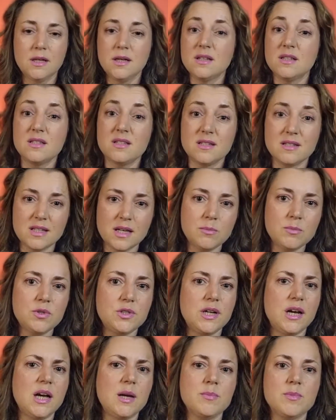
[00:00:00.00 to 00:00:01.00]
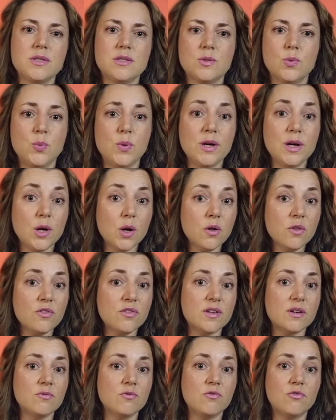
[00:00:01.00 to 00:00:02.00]
Sometimes we learn
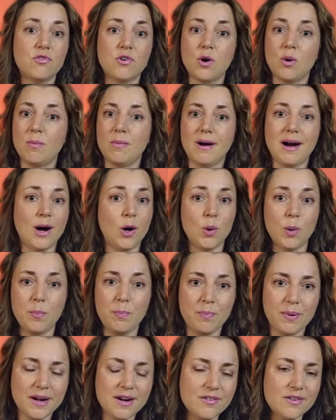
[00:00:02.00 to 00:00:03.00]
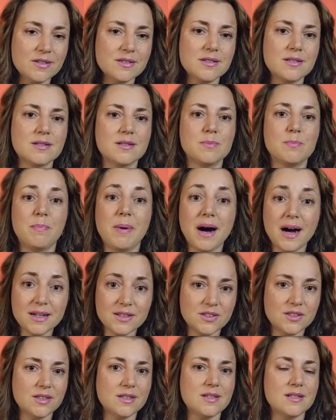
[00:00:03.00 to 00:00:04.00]
them from our parents,
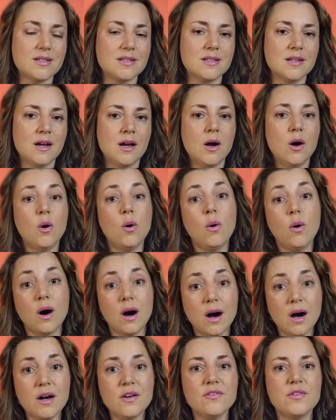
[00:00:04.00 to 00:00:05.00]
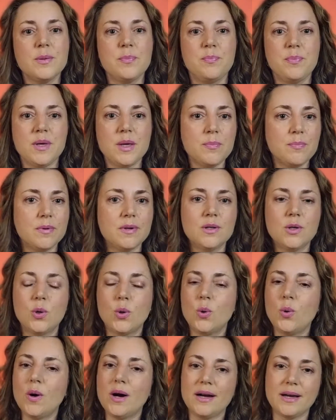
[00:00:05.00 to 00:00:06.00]
partners, or other people
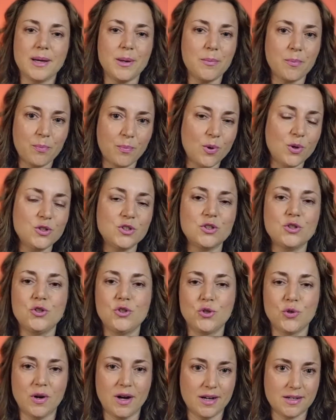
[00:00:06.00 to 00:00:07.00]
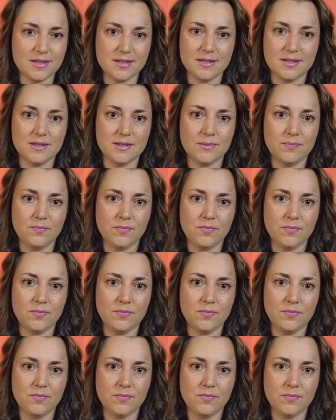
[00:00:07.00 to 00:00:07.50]
who are important to us.